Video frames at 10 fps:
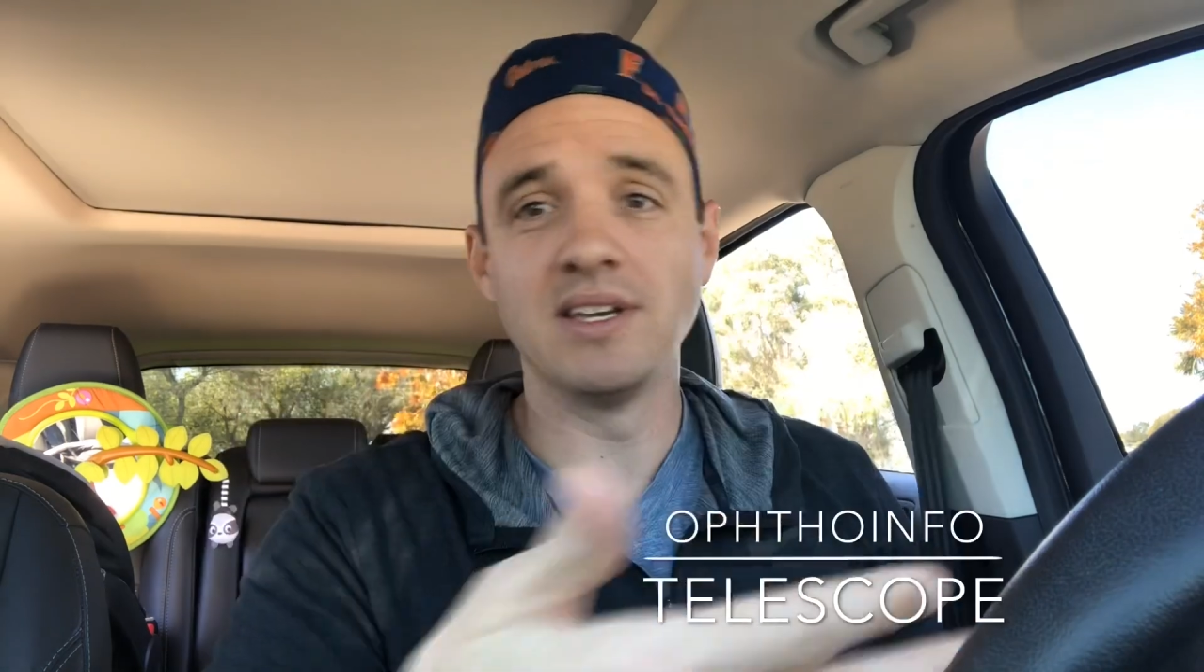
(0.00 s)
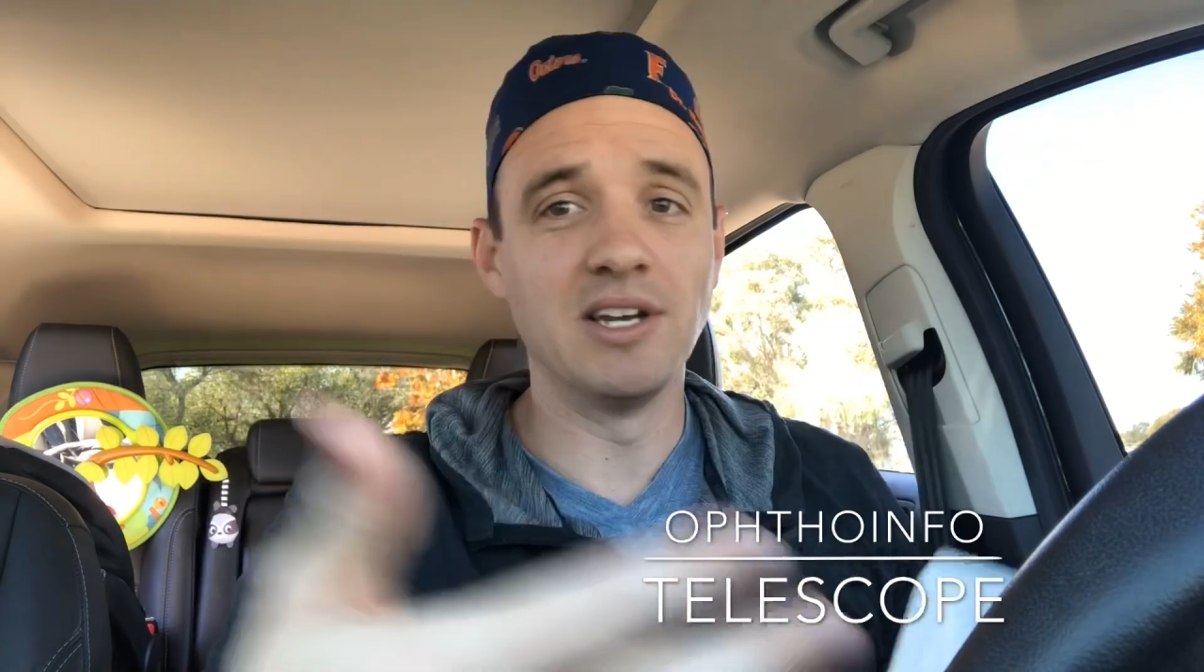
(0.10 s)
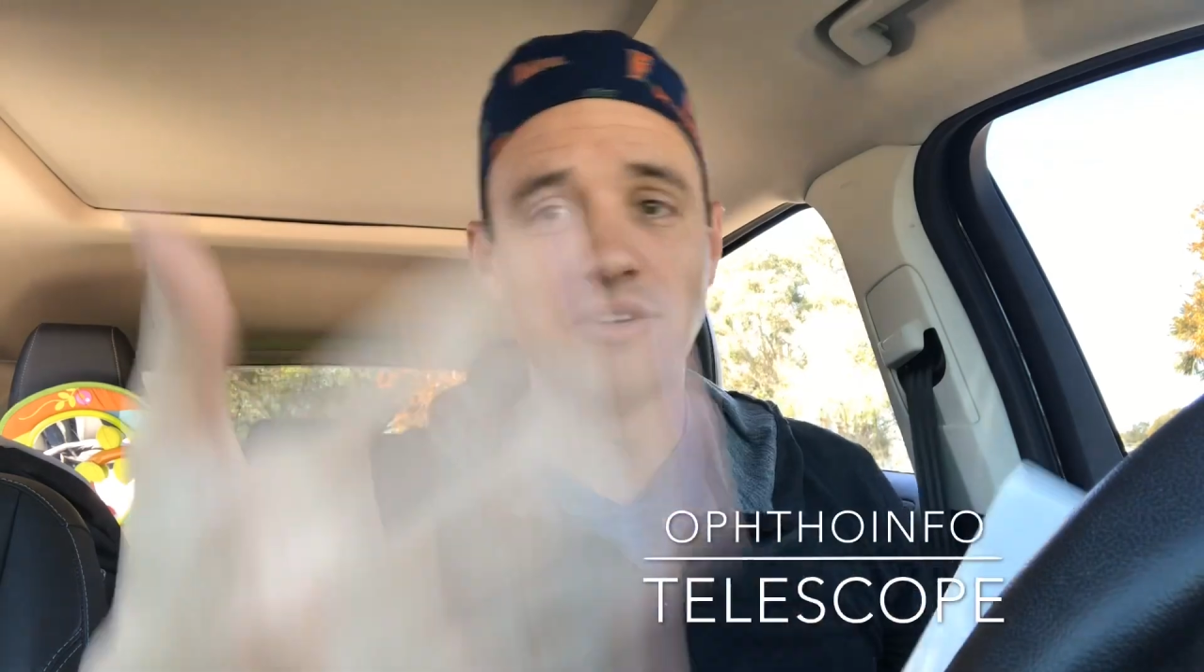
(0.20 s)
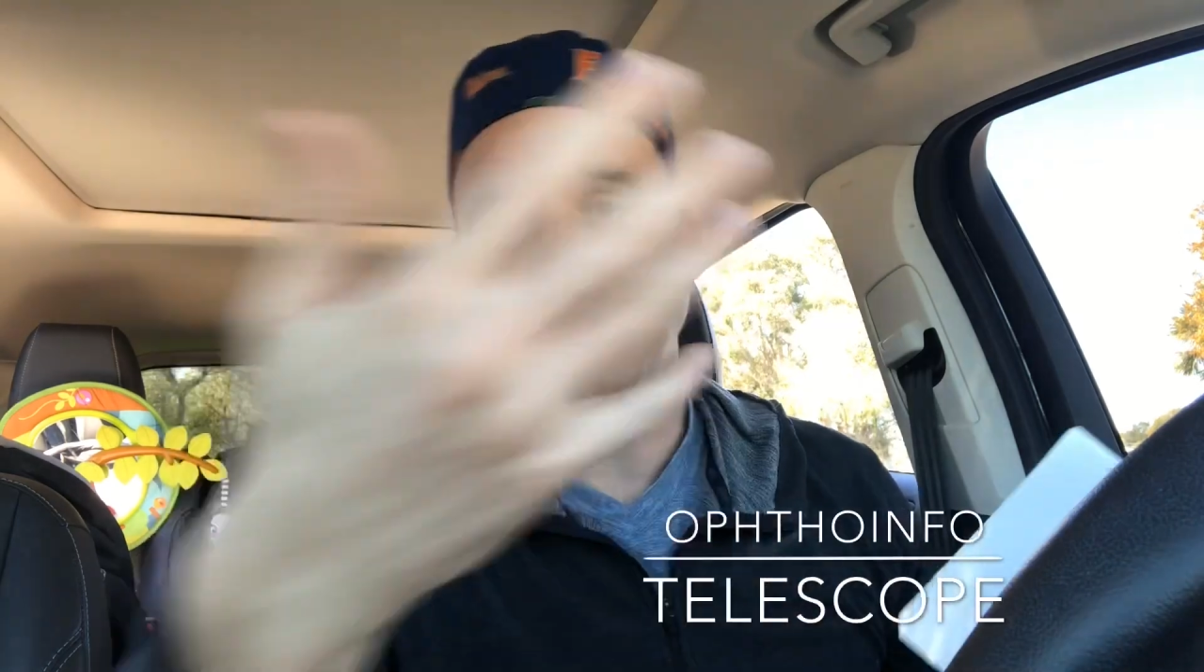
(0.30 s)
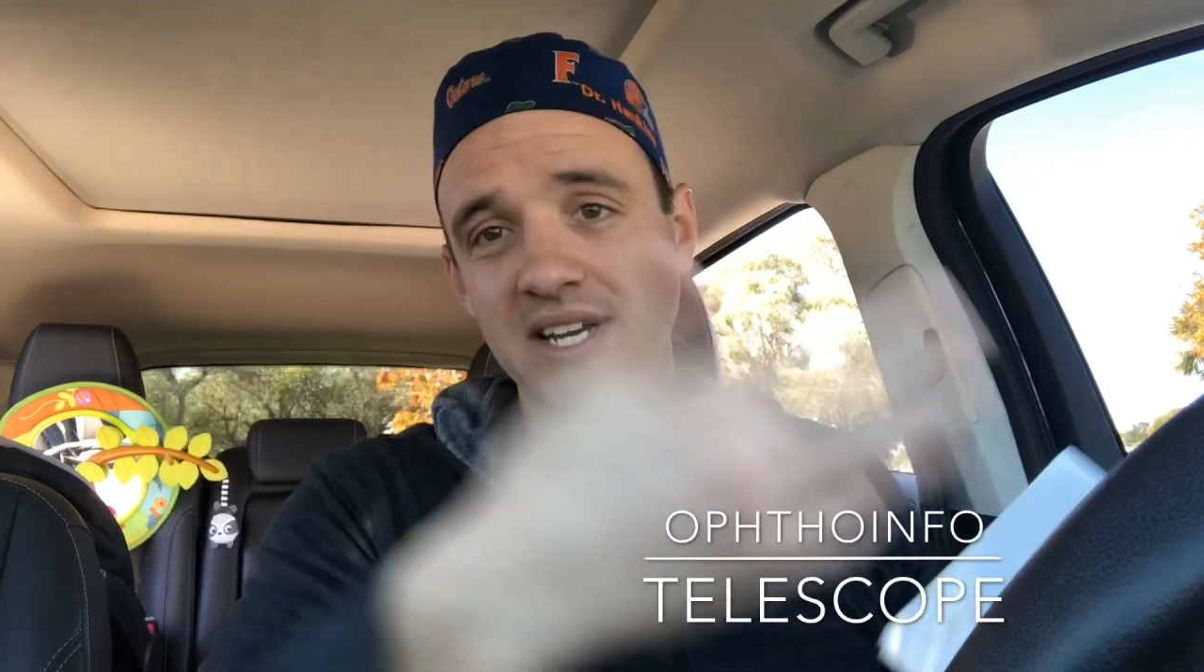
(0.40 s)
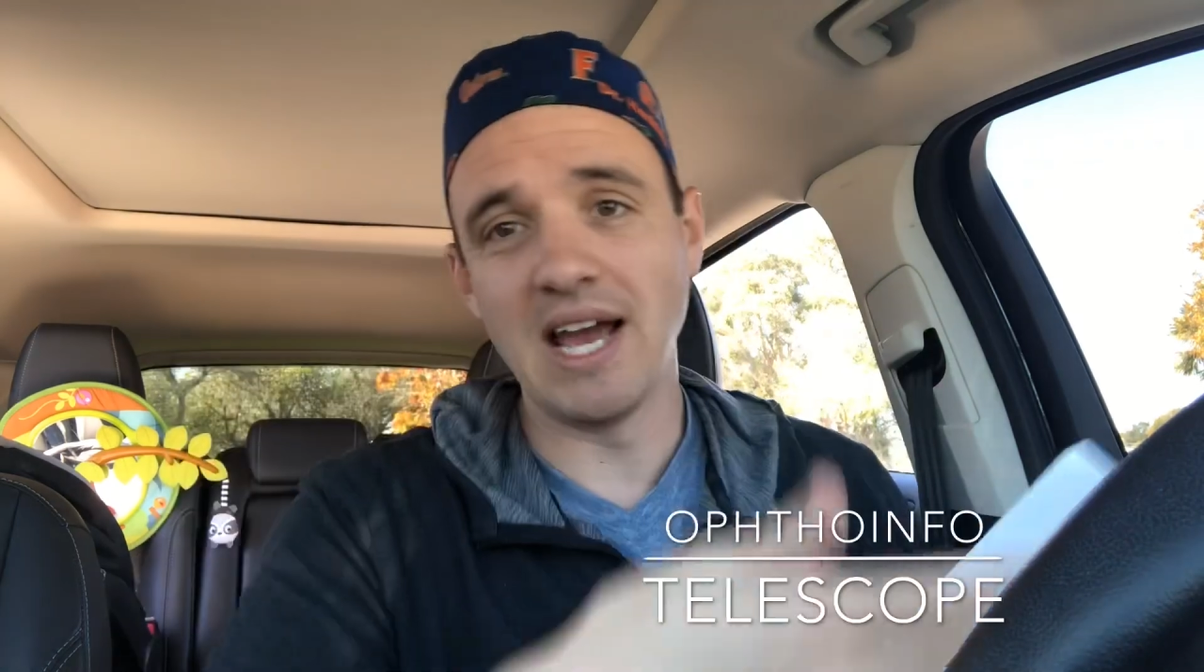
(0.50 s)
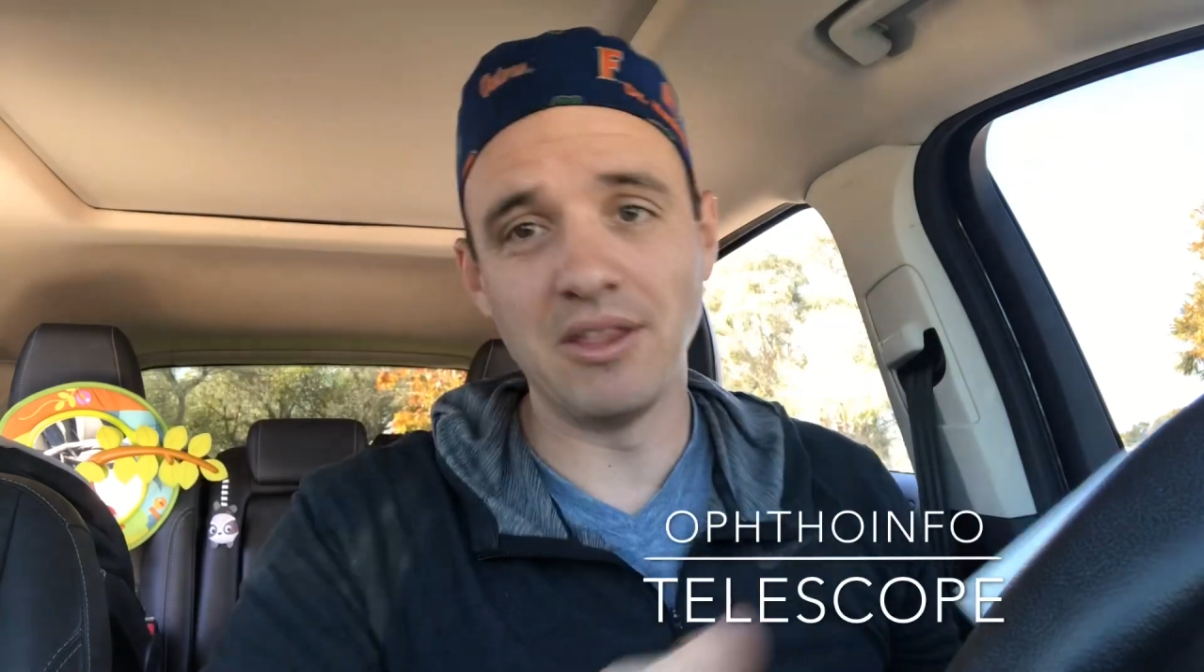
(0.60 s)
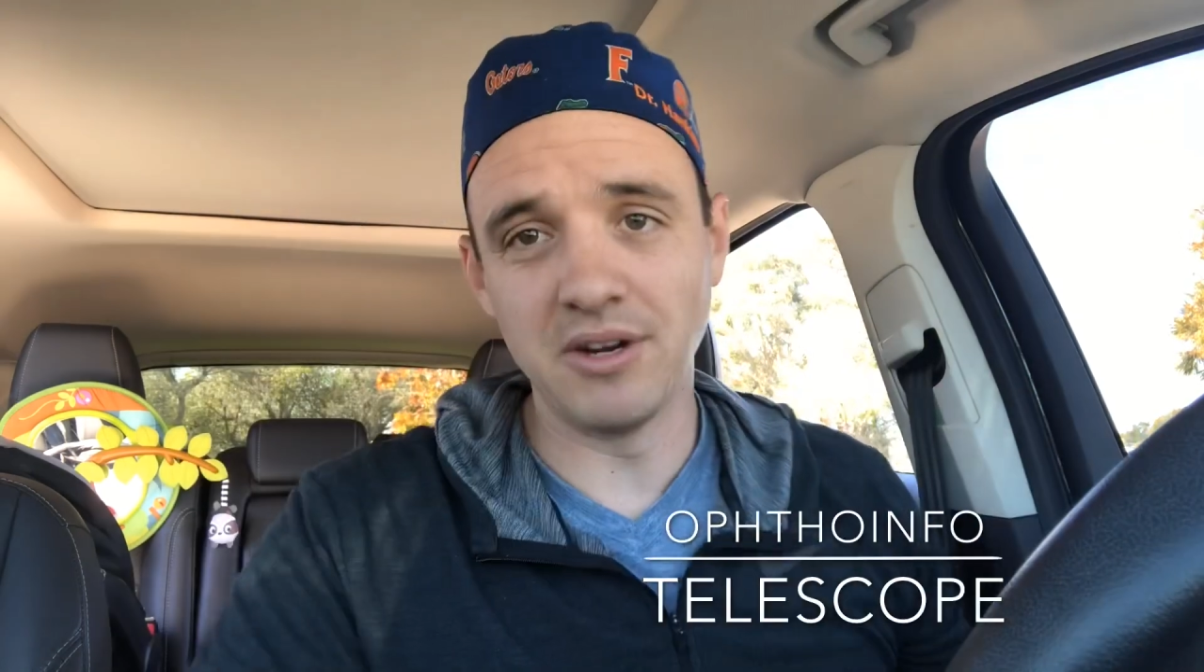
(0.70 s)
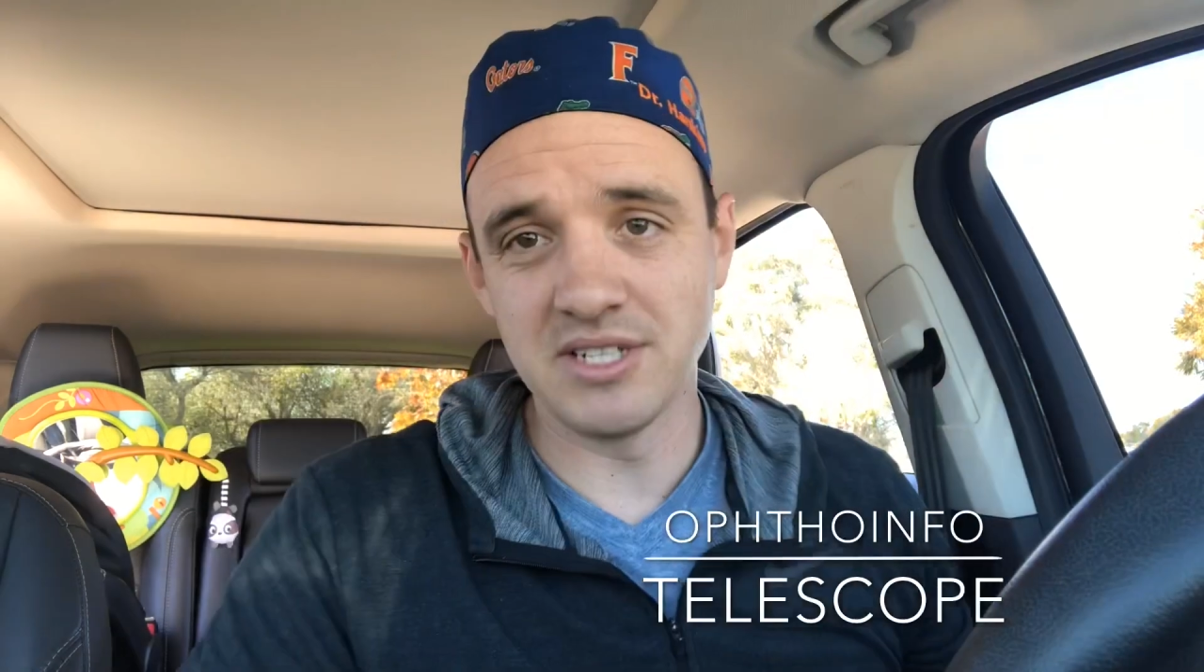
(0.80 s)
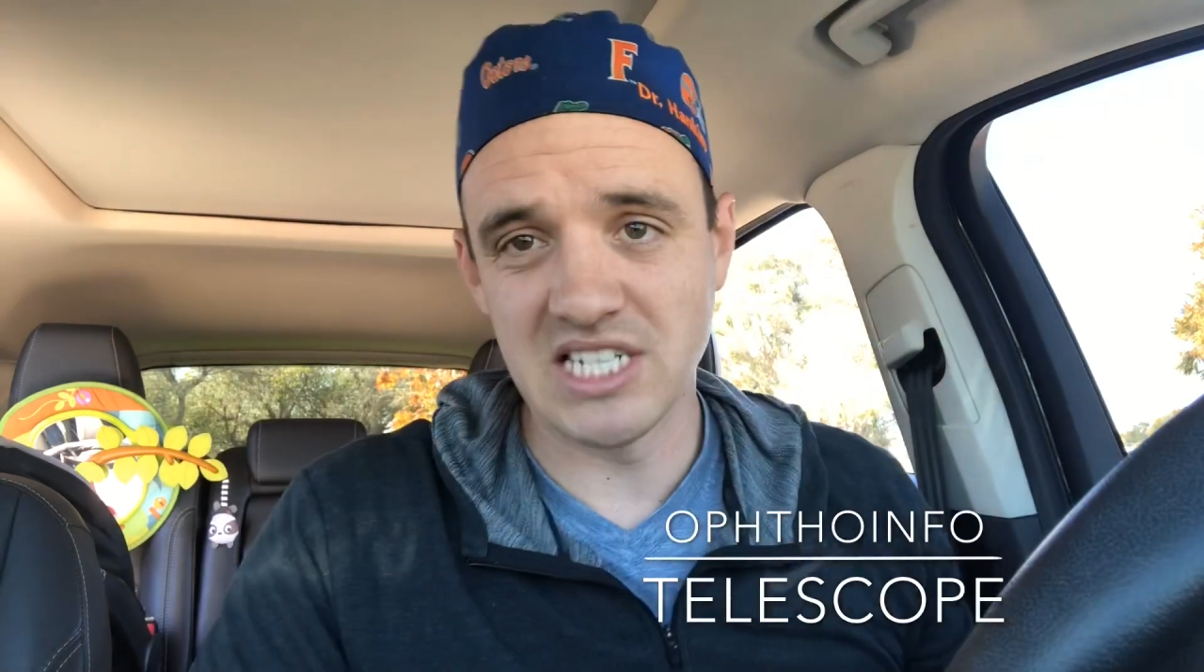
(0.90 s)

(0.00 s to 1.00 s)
and together